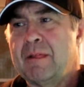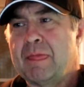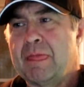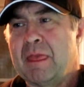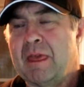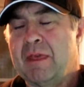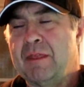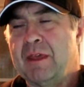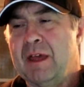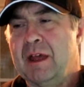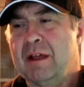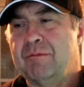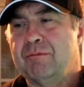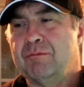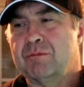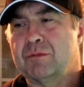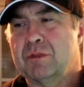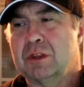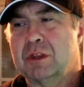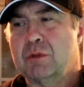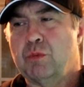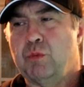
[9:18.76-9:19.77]
and then
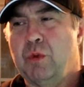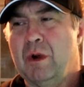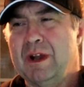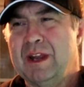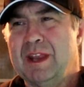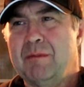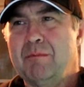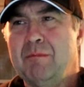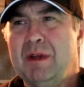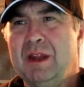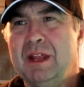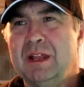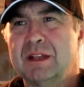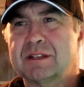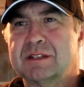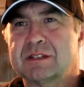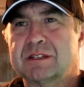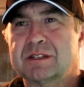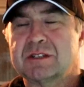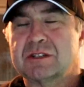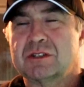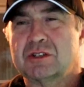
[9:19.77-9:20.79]
20
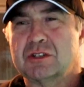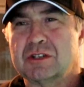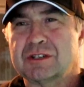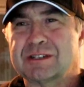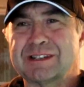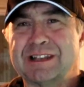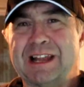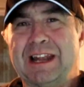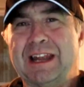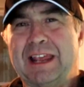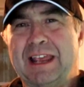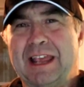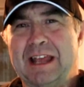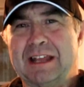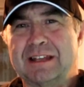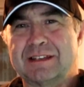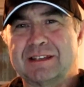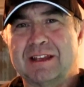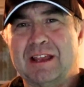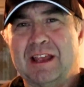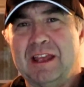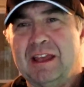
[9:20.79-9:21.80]
minutes just letting
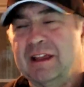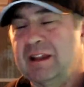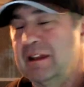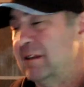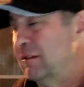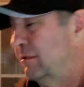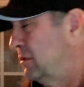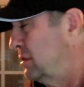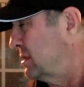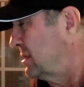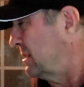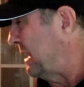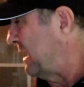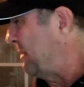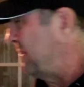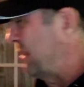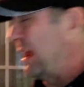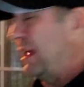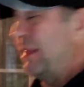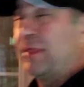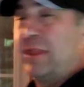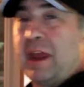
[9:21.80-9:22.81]
just
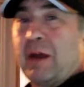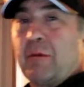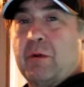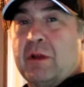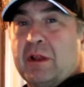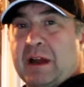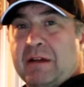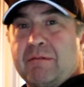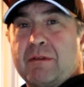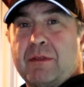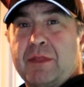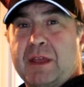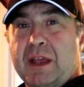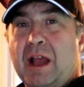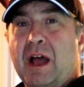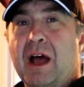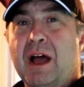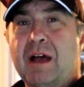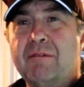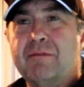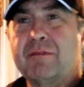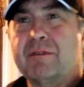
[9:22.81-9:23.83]
leaving it there with everything
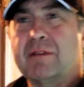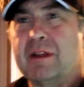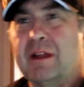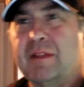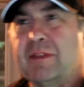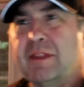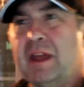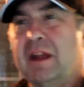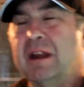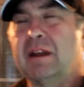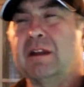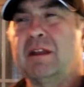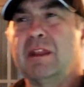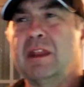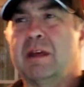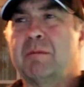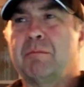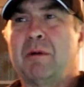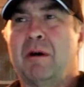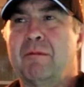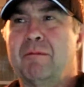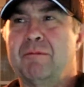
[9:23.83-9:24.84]
off, and then another
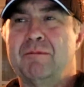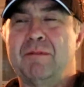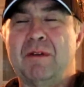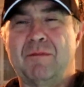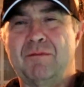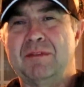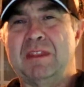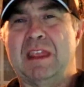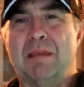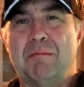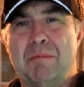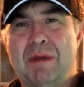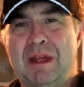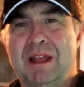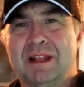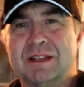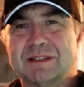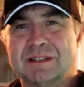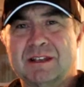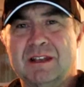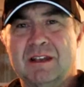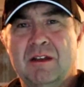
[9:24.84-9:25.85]
about 15
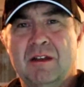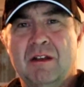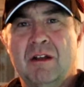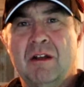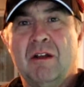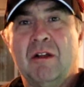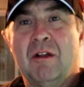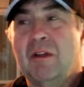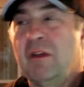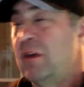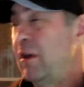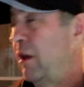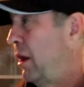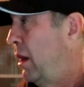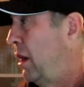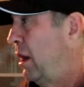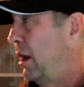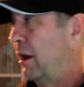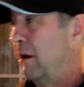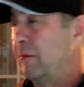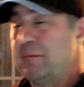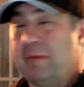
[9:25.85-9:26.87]
minutes
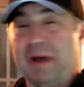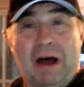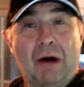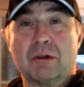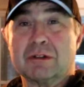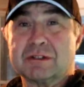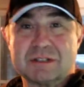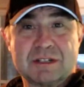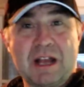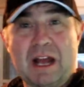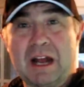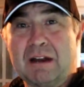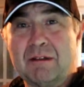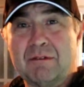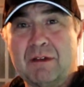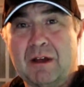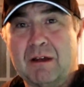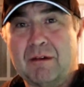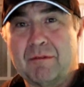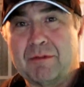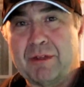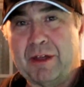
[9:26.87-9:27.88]
outside
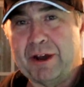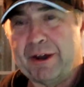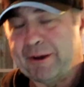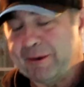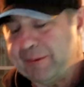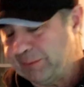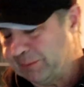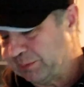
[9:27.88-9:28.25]
of there.